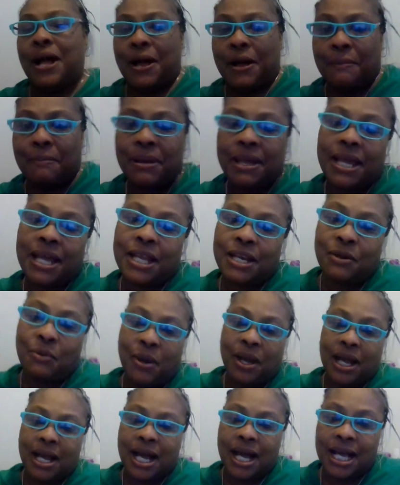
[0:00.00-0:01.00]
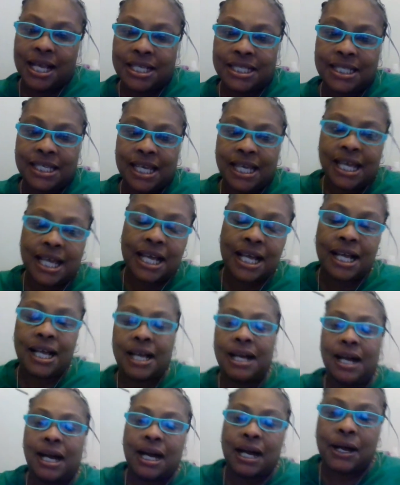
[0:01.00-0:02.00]
but anyway, guys,
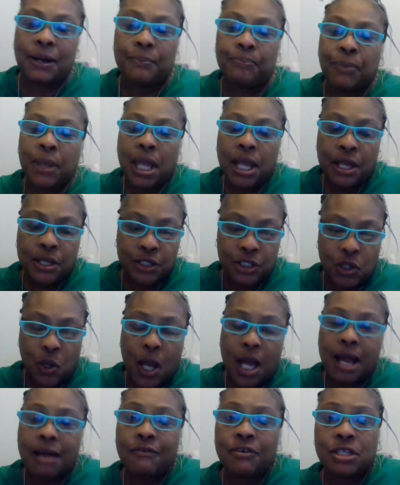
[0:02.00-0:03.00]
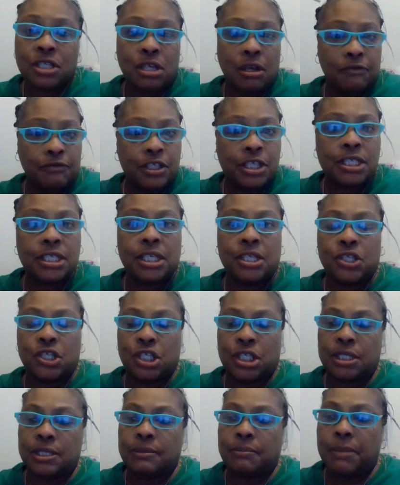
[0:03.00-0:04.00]
yeah. So I have a tough
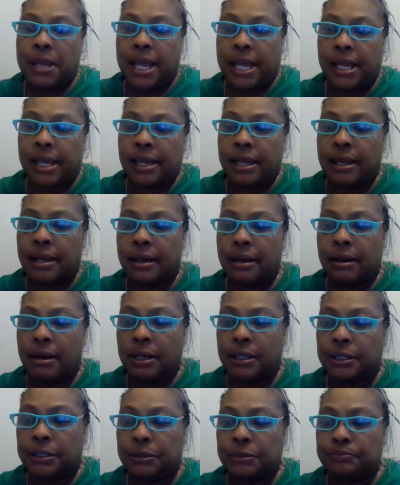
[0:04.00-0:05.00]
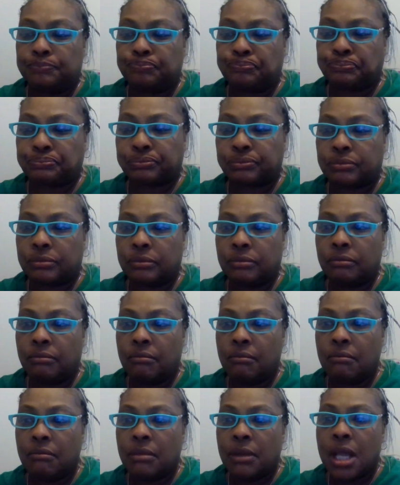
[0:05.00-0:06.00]
decision to make. And
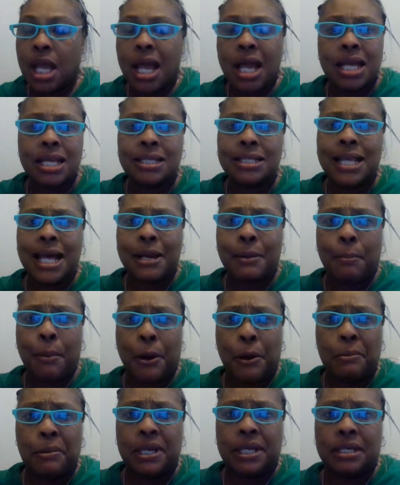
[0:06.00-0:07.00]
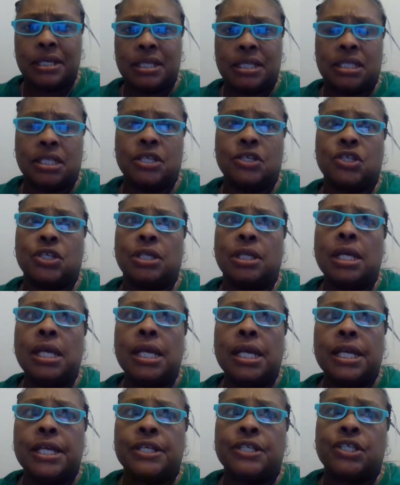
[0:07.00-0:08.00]
it's not a permanent decision.
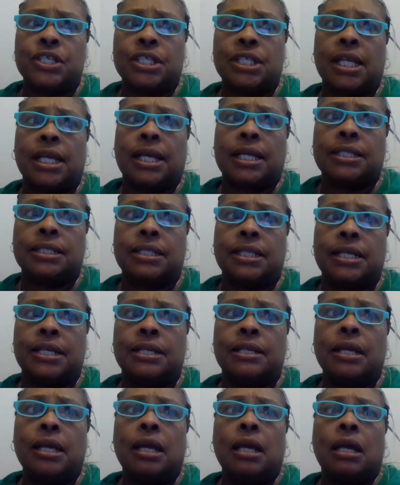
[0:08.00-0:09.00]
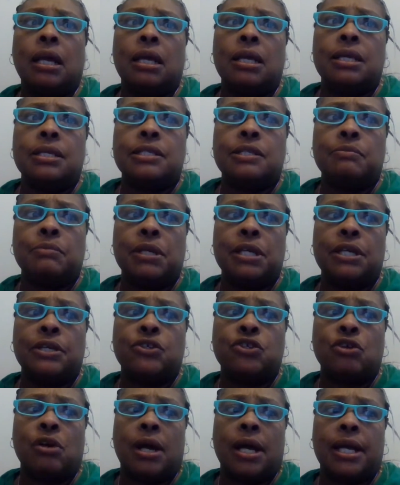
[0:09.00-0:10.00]
It's just, like I said, it's me
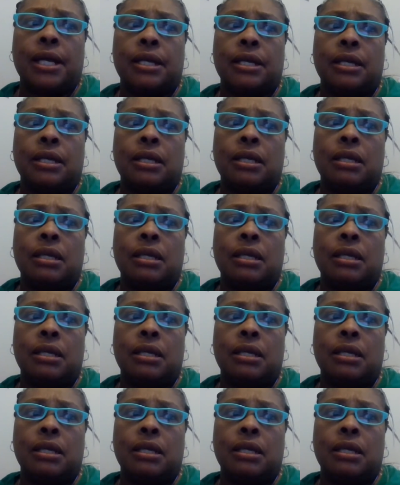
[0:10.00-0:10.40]
trying.